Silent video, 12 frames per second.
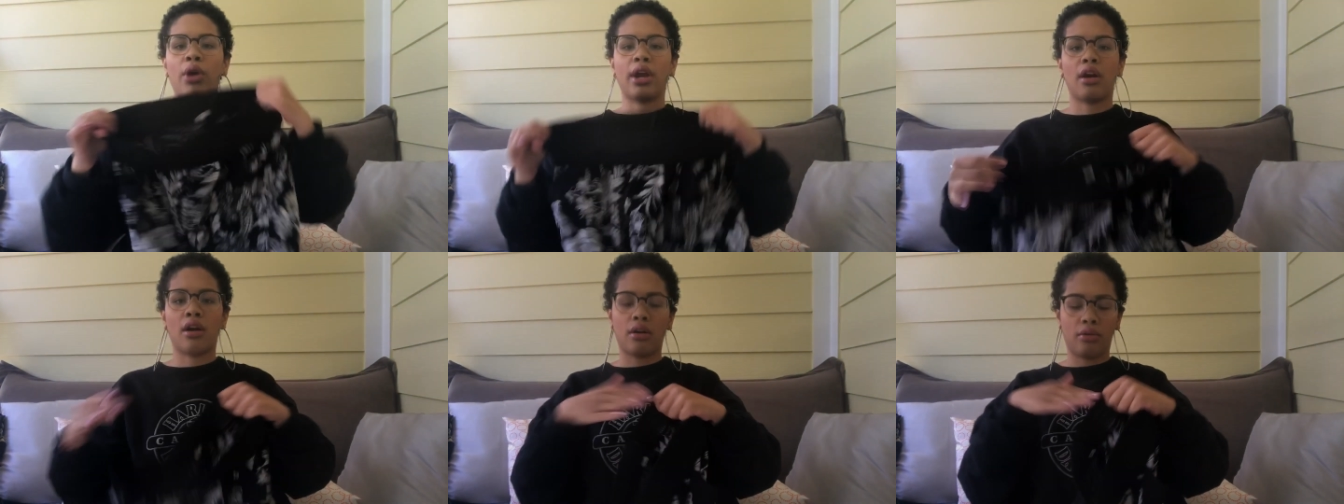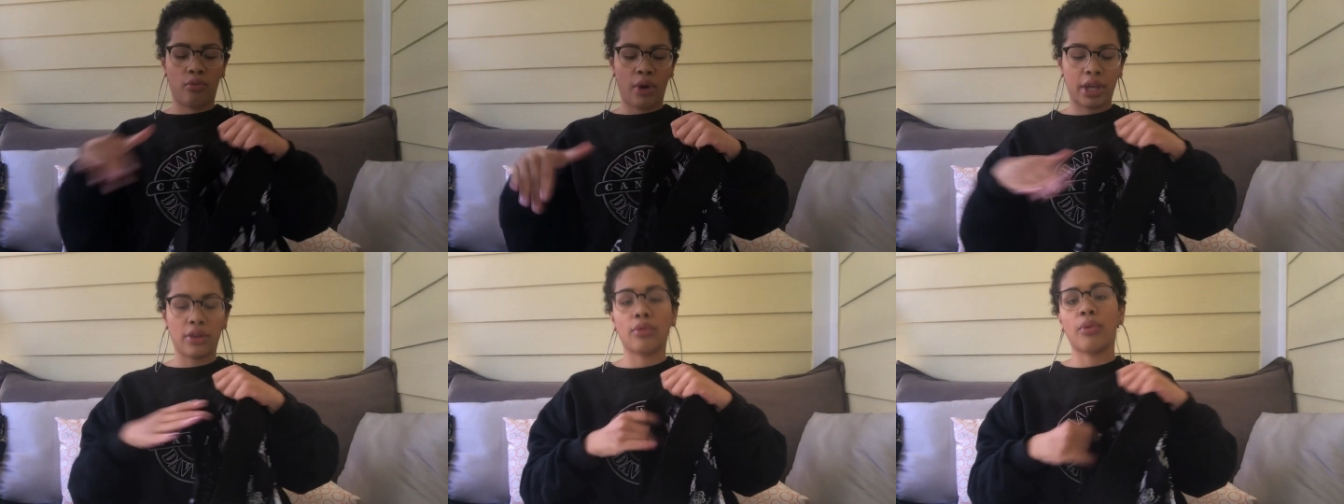wear
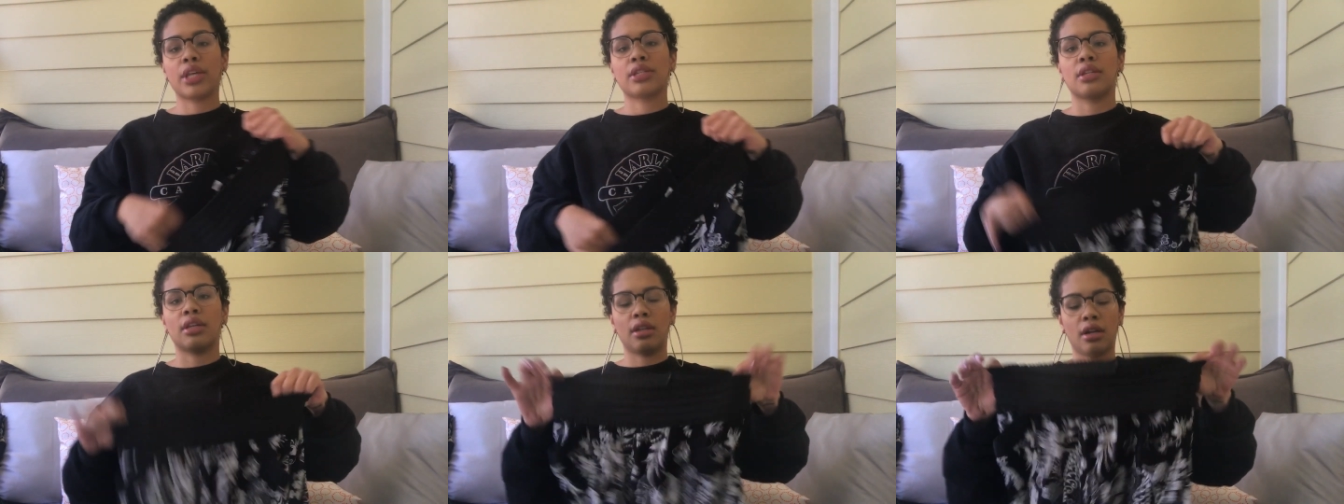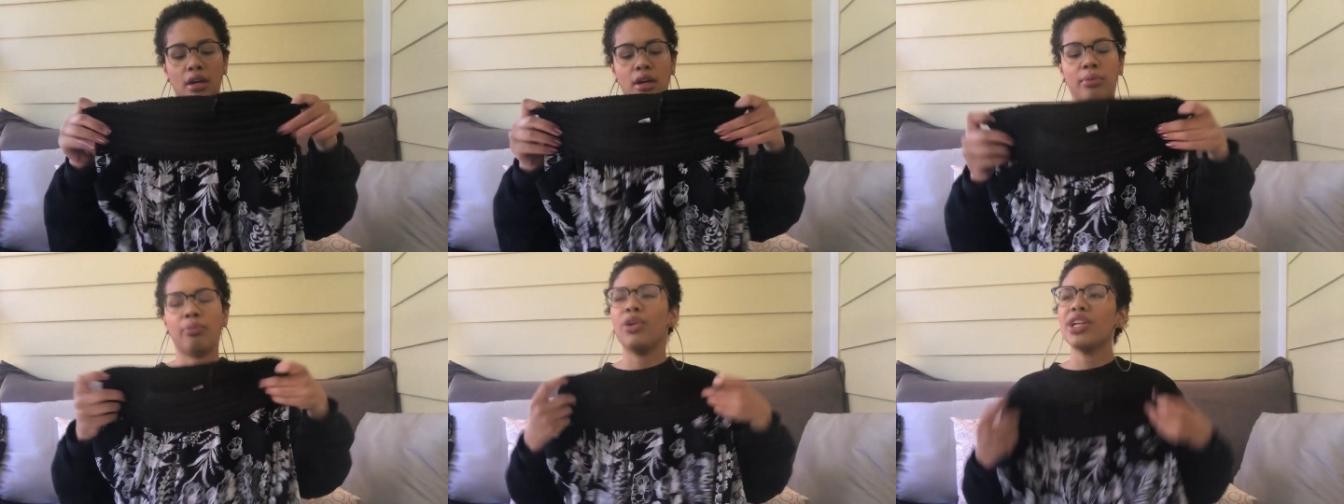regular waisted.
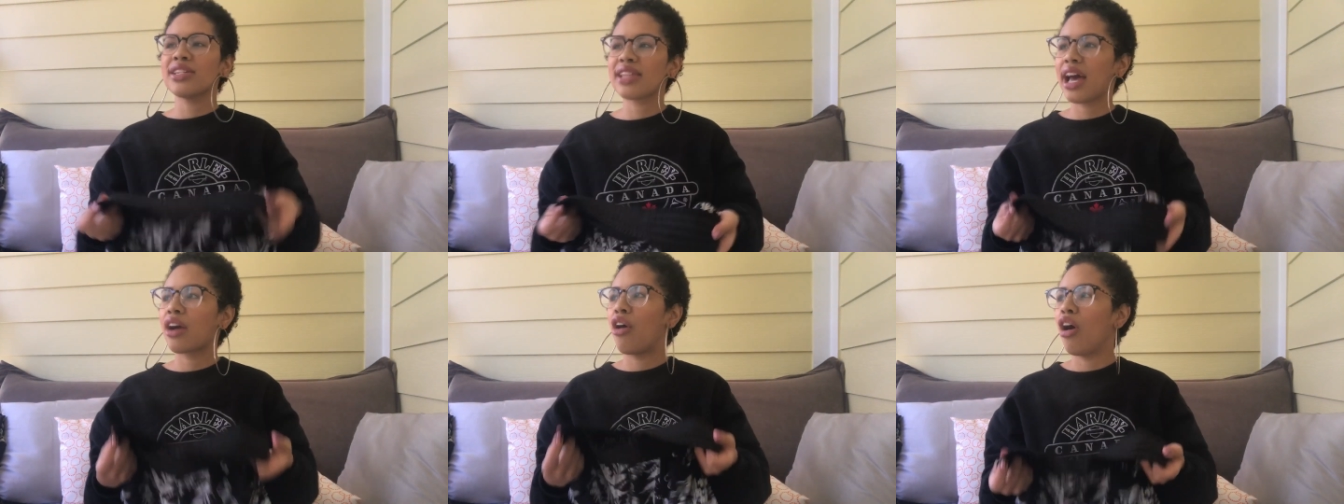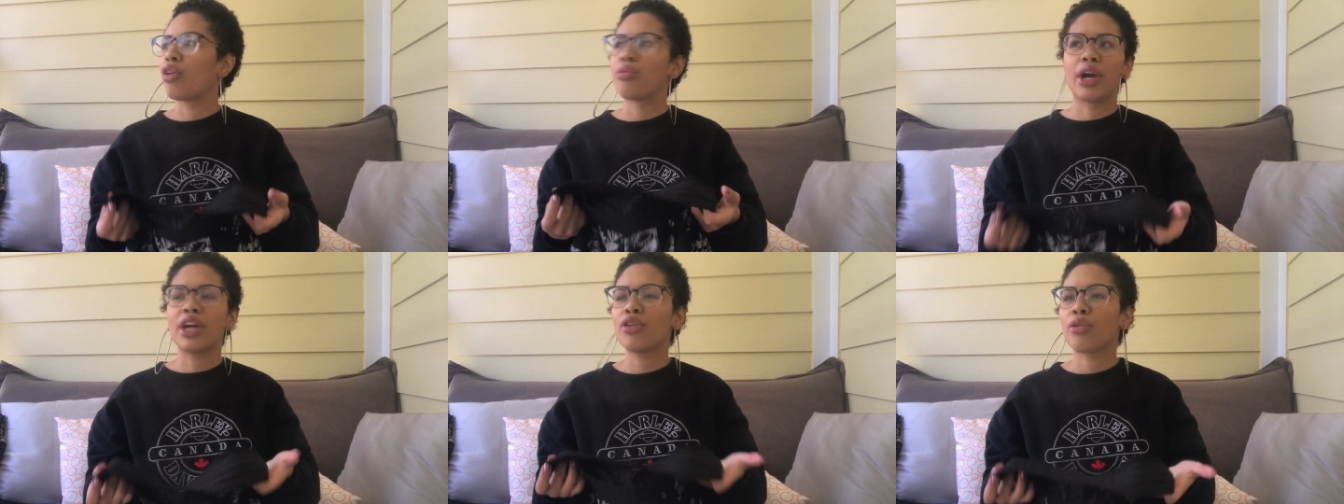Um, what is that
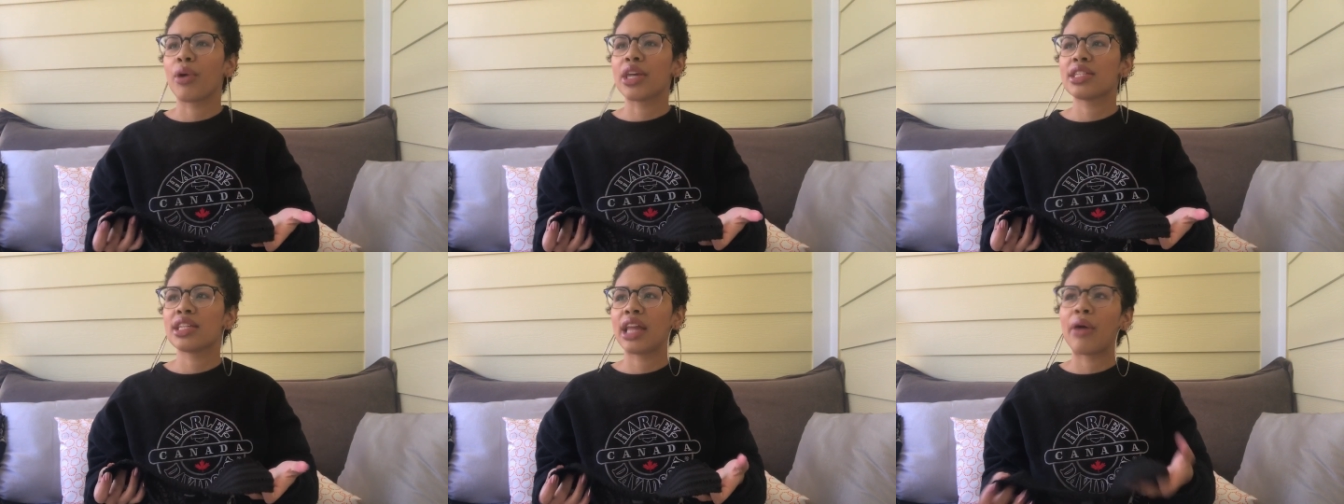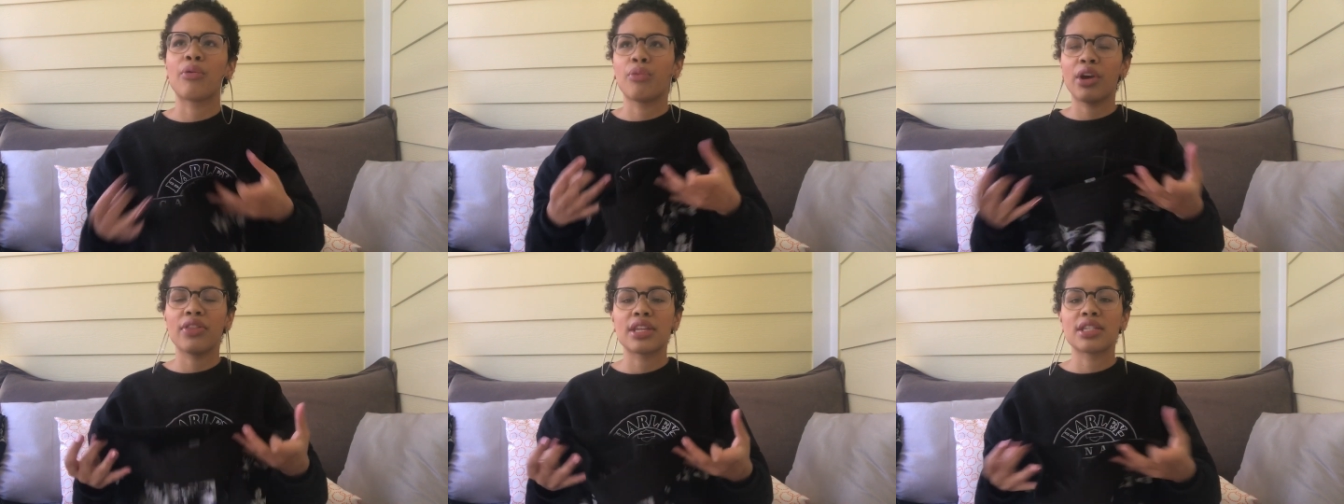called? Regular waisted? I would
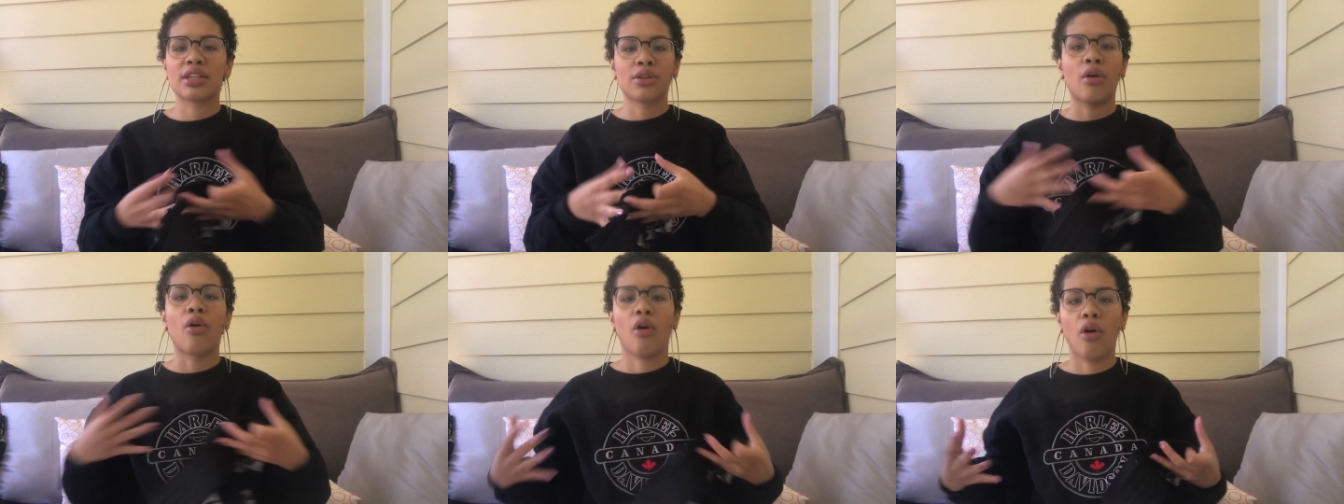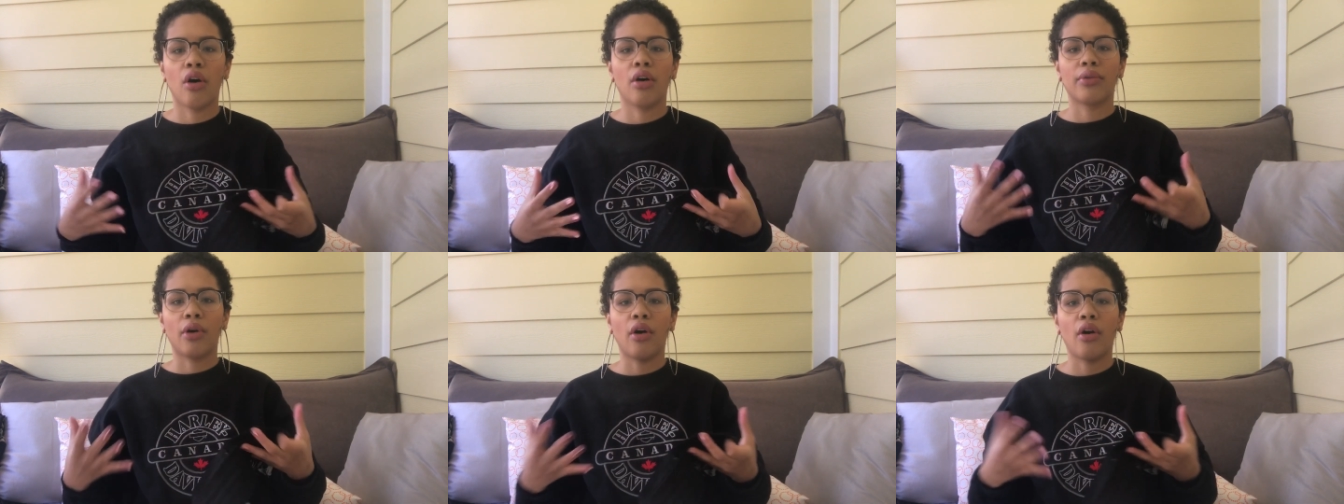wear this, you know,
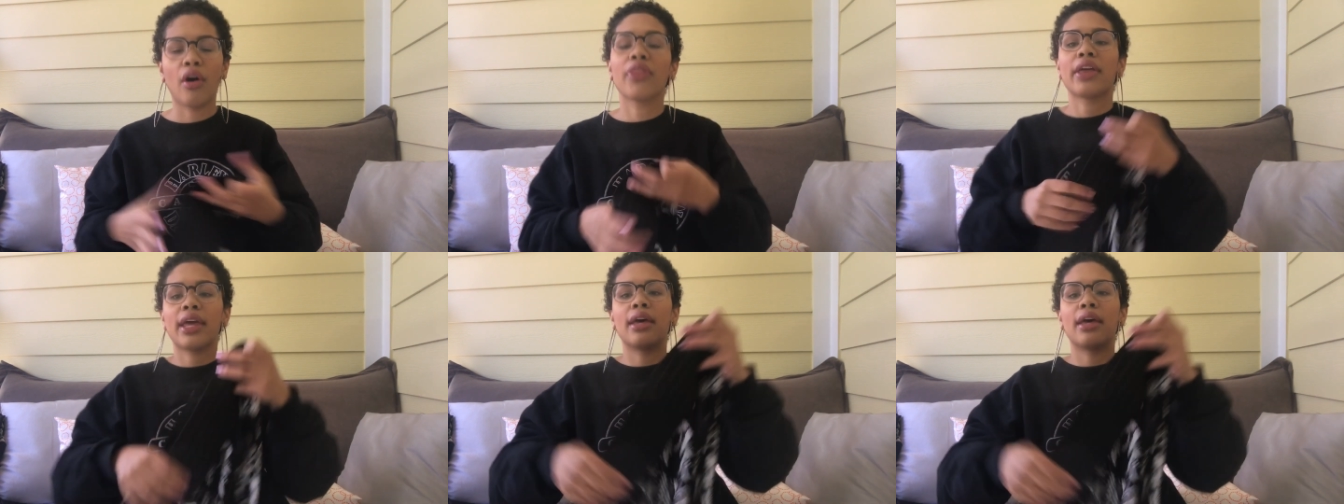on the